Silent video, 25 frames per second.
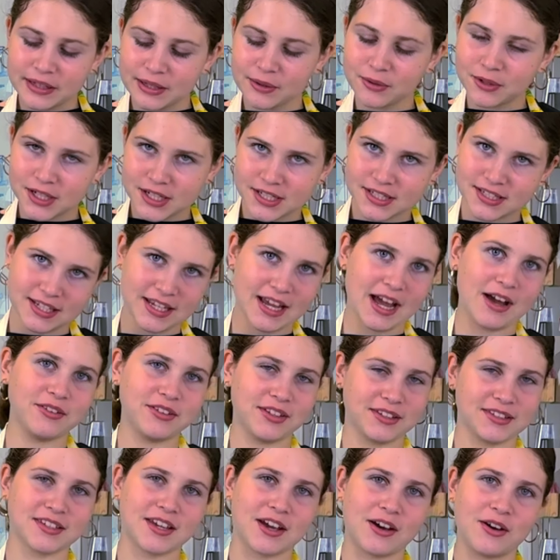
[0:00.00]
want to see how
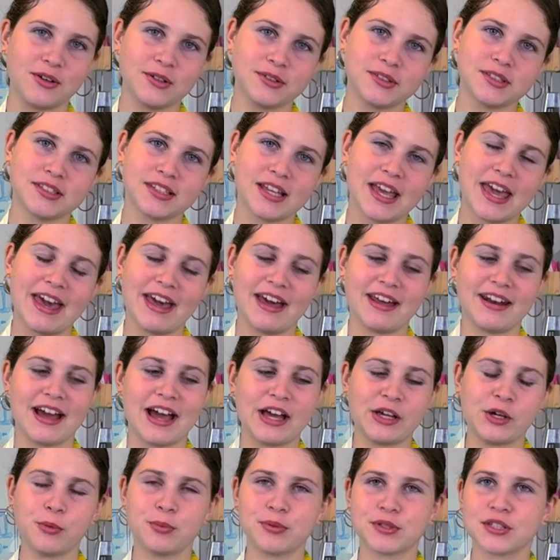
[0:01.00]
this goes, and
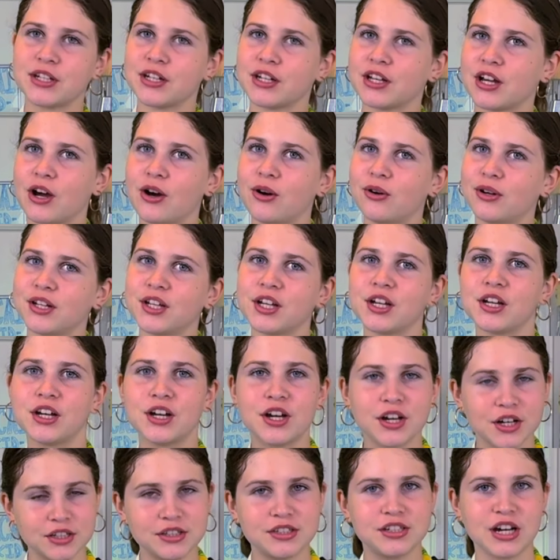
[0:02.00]
I hope it's going to go in a
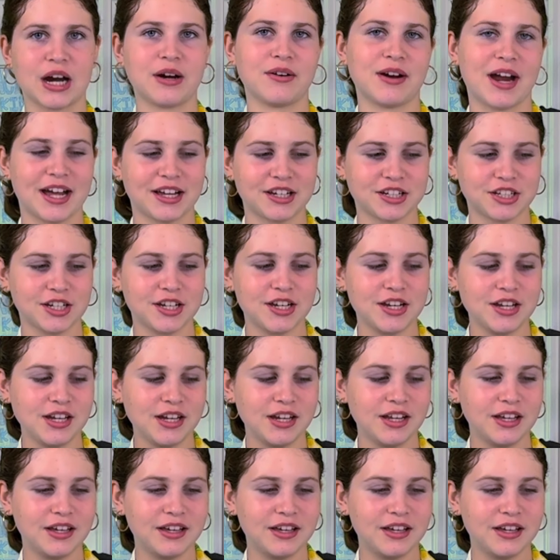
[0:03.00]
good direction because